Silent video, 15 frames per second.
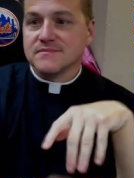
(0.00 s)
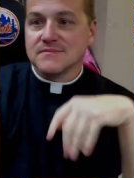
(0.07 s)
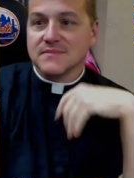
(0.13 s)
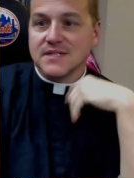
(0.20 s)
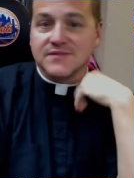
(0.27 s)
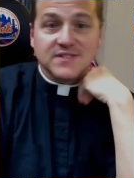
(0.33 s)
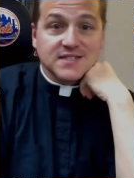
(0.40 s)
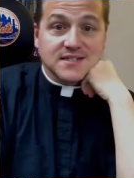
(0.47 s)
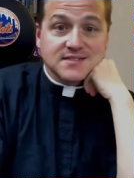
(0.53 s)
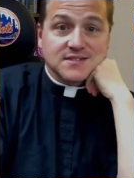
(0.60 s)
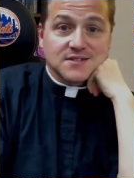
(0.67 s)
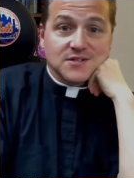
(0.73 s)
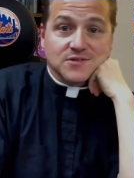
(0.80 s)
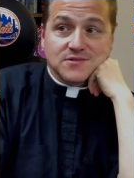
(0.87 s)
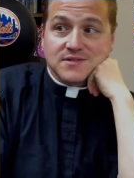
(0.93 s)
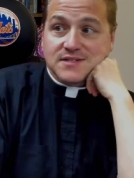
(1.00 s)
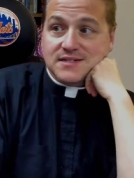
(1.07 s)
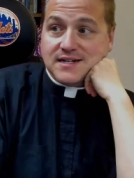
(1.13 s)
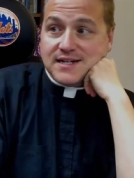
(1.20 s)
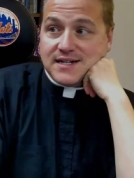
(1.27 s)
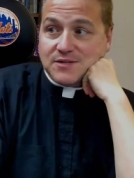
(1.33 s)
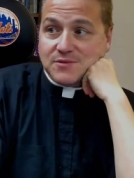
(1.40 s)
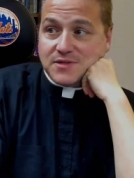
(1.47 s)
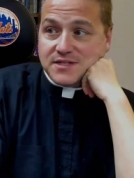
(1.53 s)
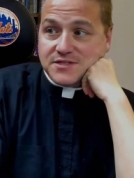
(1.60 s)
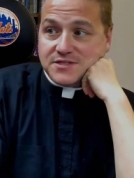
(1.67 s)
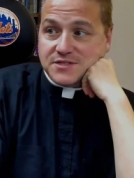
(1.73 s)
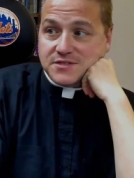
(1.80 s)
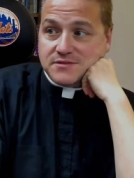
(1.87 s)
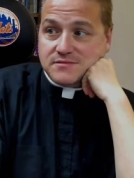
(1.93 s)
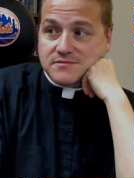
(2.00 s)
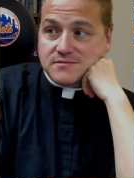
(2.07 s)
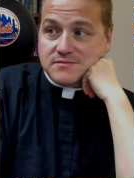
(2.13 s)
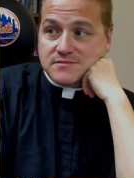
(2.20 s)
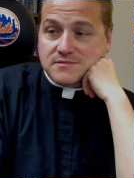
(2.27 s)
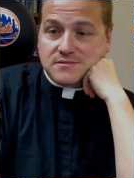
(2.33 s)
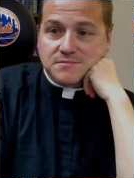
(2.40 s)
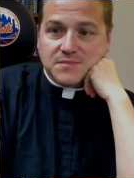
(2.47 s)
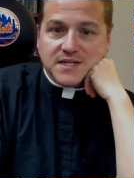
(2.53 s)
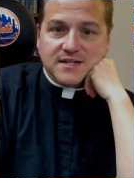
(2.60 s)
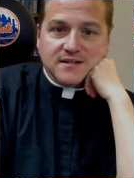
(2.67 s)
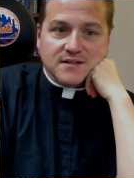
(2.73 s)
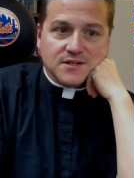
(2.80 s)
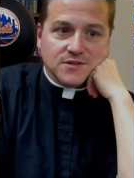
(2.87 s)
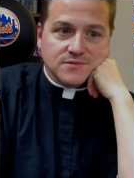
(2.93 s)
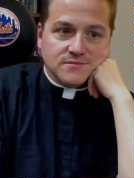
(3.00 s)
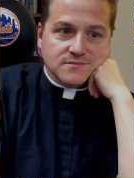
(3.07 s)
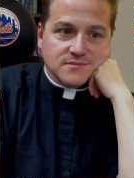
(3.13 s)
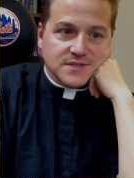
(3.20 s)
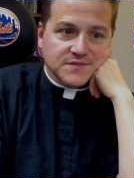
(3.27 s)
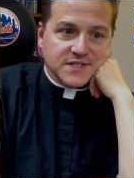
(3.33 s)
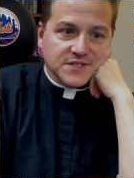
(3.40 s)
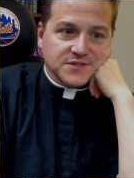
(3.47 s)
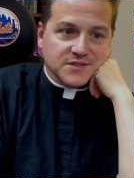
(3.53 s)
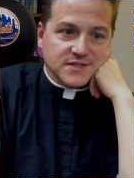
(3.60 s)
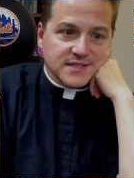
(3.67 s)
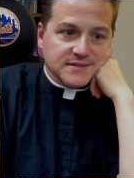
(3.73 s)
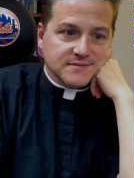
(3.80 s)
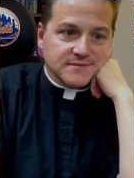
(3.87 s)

And if it doesn't load, then I got a real issue. But it'll load eventually.